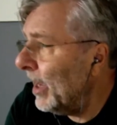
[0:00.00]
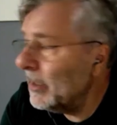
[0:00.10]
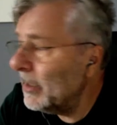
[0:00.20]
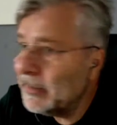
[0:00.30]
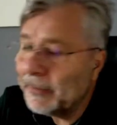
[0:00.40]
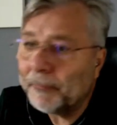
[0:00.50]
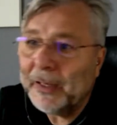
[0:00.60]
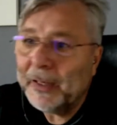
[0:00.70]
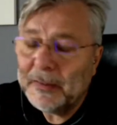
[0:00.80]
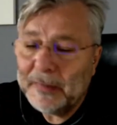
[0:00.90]
and
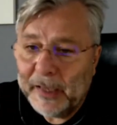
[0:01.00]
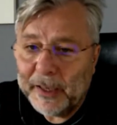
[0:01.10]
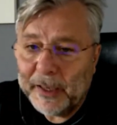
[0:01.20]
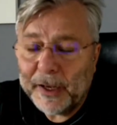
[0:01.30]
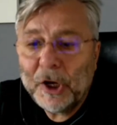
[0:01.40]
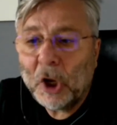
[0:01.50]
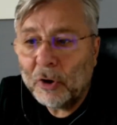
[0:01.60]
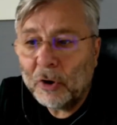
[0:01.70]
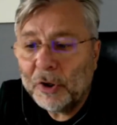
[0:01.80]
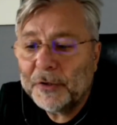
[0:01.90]
let's say
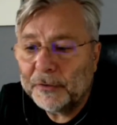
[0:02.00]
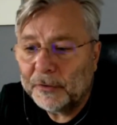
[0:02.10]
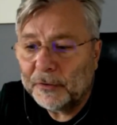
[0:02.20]
long